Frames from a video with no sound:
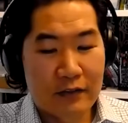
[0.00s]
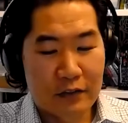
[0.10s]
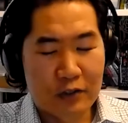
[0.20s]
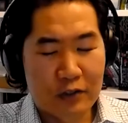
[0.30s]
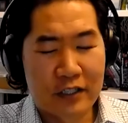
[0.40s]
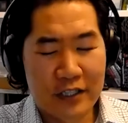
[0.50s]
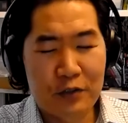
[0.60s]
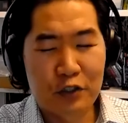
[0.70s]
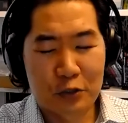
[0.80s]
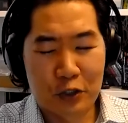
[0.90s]
So
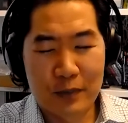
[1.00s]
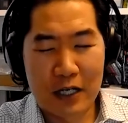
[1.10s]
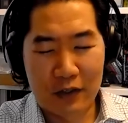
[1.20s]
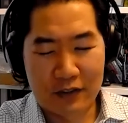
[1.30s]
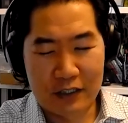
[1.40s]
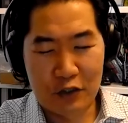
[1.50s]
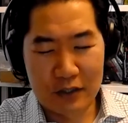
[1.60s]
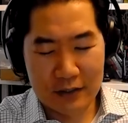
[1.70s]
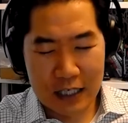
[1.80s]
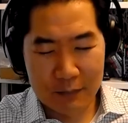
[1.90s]
continuous glucose monitoring is an
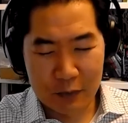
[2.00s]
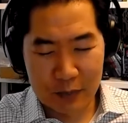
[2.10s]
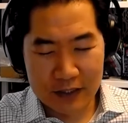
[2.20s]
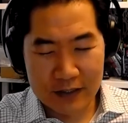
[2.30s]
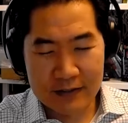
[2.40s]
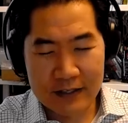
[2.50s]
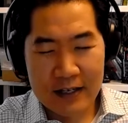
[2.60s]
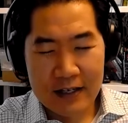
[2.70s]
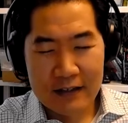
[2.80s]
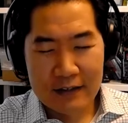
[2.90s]
interesting example because
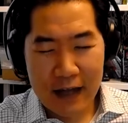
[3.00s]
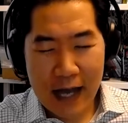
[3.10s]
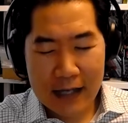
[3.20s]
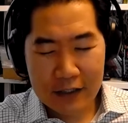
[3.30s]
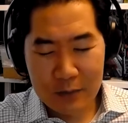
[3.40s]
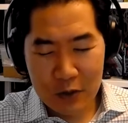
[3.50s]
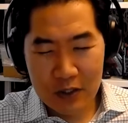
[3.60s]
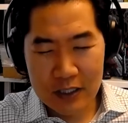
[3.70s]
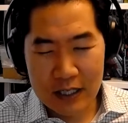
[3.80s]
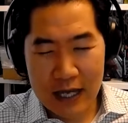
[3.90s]
that
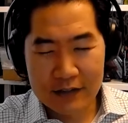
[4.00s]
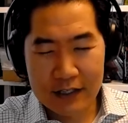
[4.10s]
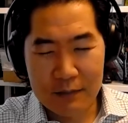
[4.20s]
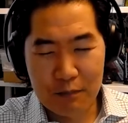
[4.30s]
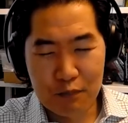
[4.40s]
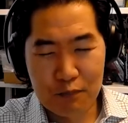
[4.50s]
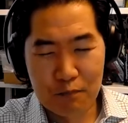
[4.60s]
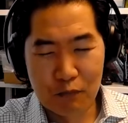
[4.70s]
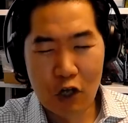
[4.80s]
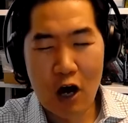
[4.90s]
community has a
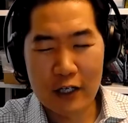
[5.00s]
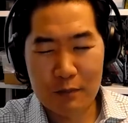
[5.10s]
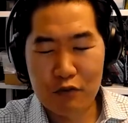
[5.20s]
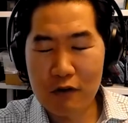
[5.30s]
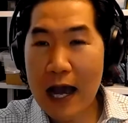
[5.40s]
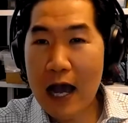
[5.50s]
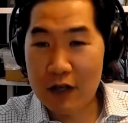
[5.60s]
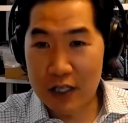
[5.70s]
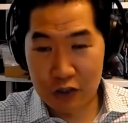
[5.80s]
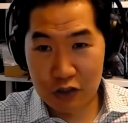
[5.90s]
long and
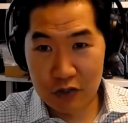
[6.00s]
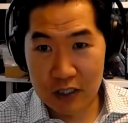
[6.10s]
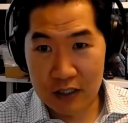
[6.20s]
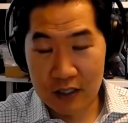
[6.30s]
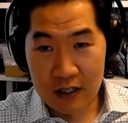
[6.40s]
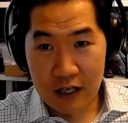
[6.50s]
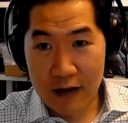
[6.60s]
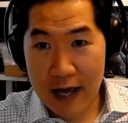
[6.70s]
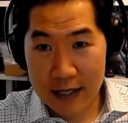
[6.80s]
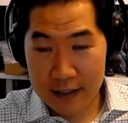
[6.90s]
proud history of
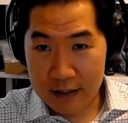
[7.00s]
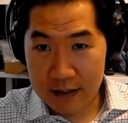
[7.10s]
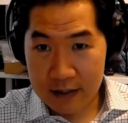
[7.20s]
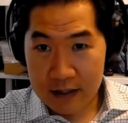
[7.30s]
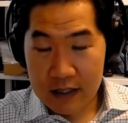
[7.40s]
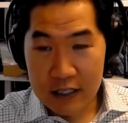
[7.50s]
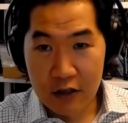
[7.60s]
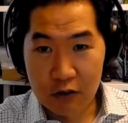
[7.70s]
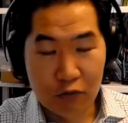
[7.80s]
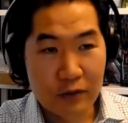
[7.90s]
hacking.
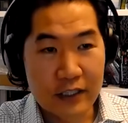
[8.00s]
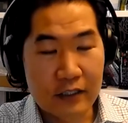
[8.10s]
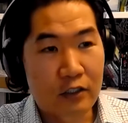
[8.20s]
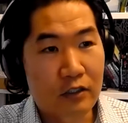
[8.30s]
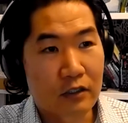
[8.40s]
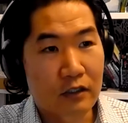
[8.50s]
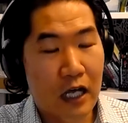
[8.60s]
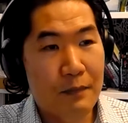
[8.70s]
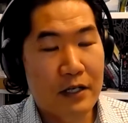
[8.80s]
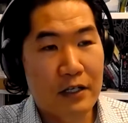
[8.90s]
Really,
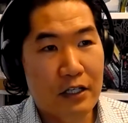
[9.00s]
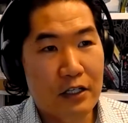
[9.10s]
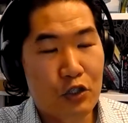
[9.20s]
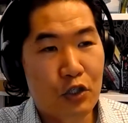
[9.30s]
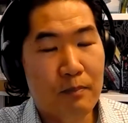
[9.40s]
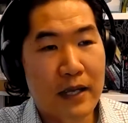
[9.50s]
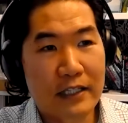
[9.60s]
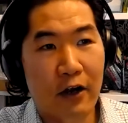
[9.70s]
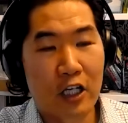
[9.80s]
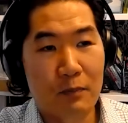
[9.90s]
I mean, you could make
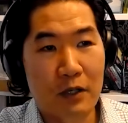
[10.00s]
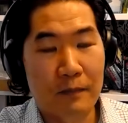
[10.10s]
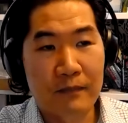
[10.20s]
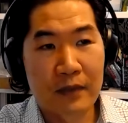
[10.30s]
the argument